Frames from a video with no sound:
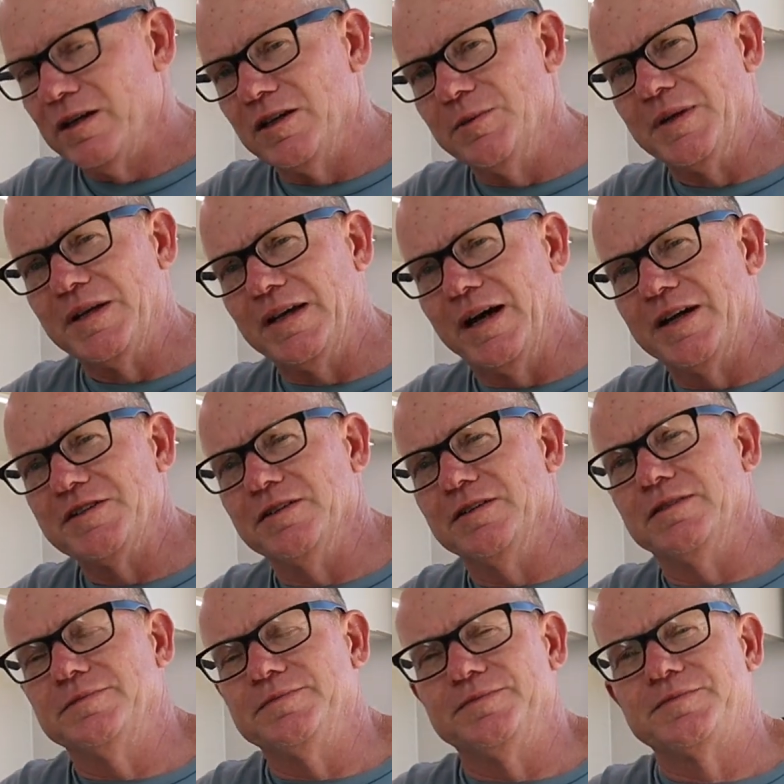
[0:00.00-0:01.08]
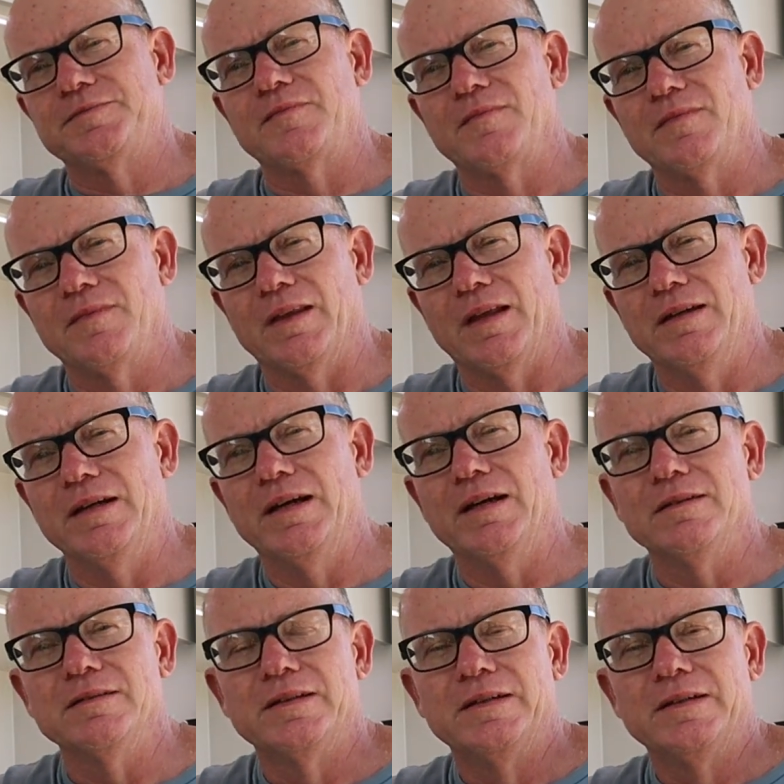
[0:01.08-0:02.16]
Communication.
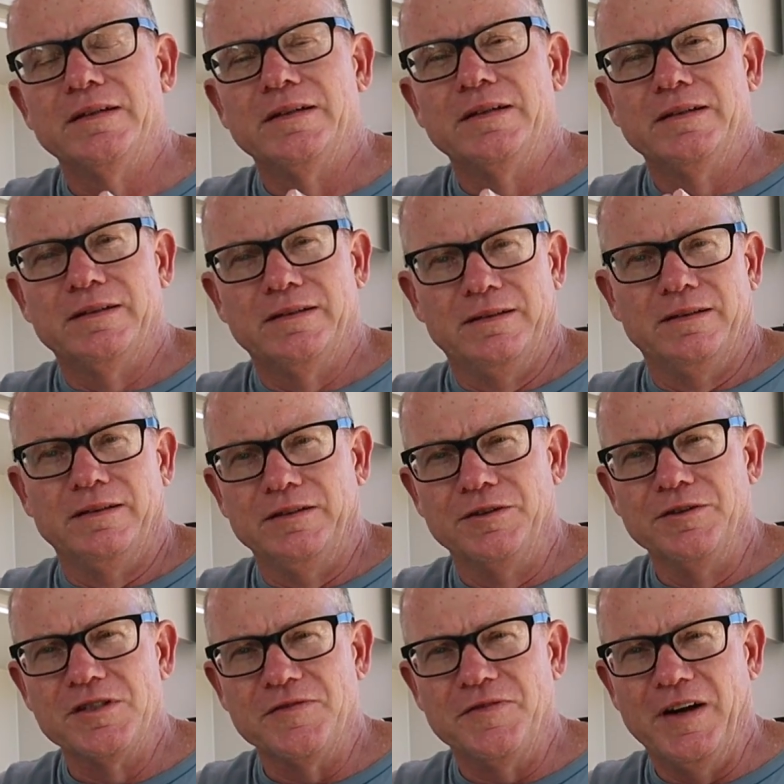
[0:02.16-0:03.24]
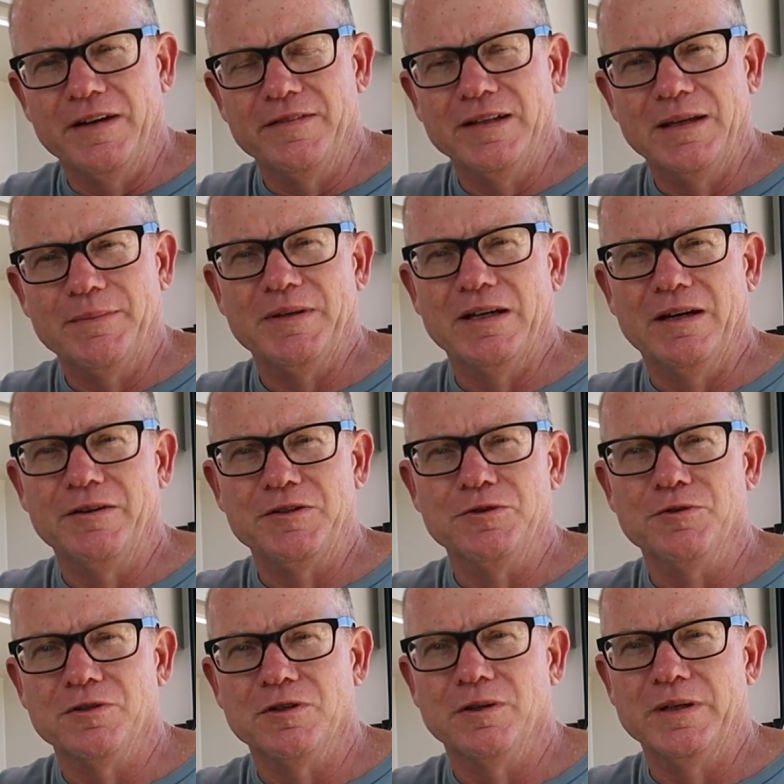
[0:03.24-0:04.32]
Now, do us a favour, let me know in
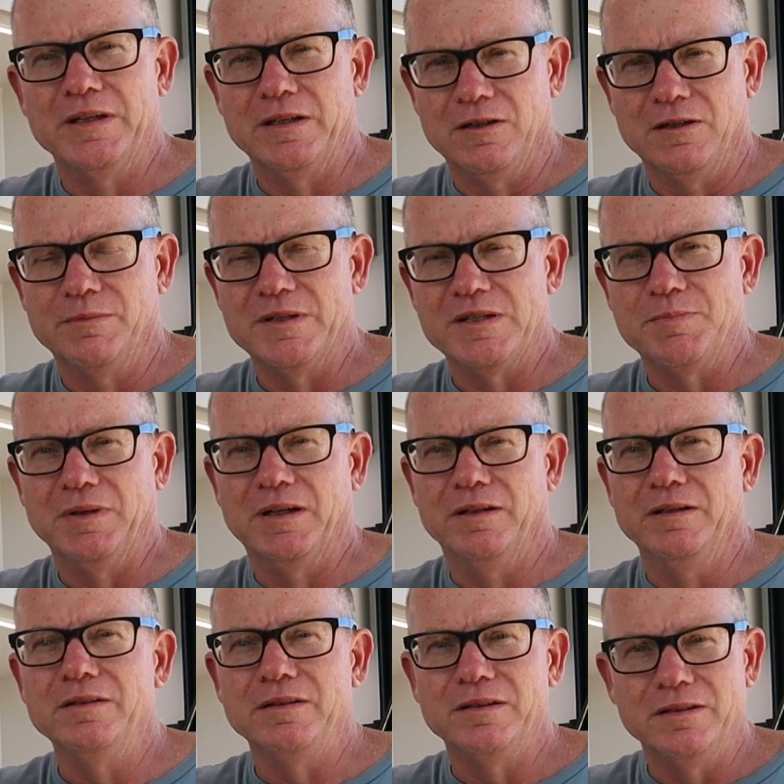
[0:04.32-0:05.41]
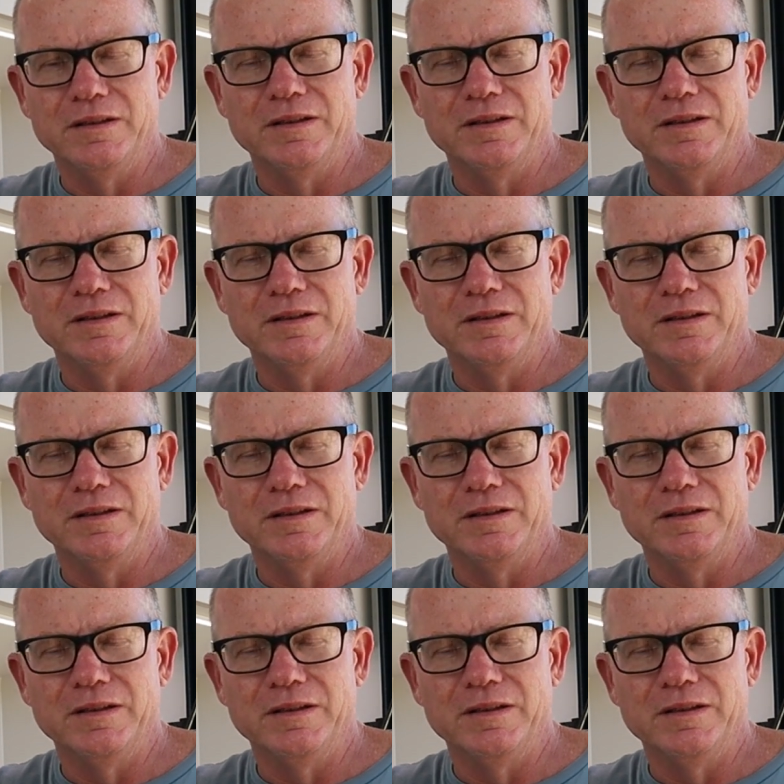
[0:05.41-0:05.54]
the comments below.